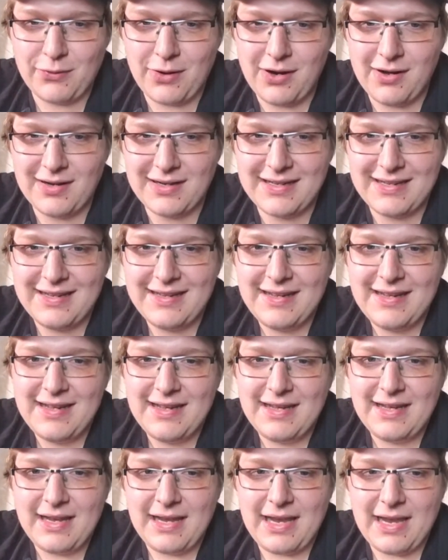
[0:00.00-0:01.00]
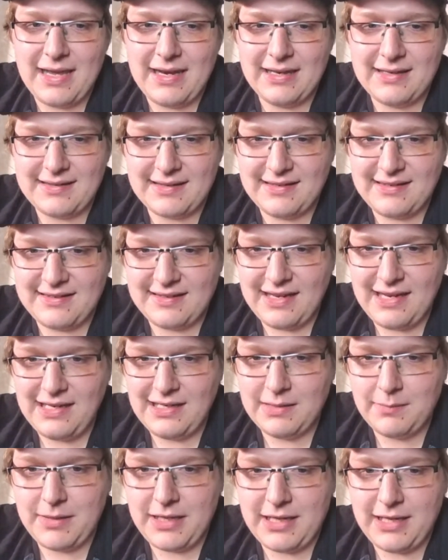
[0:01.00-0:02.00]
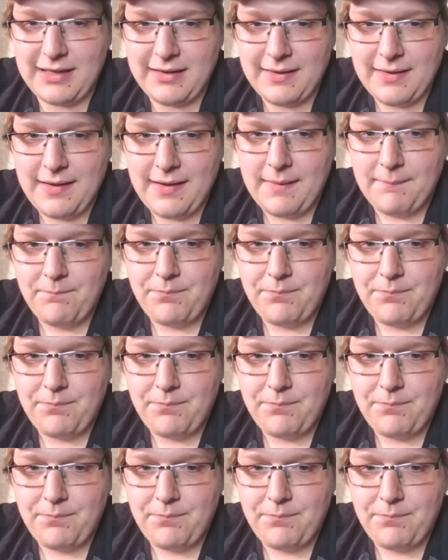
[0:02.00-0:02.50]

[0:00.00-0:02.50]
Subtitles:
rug, and it's insane to me.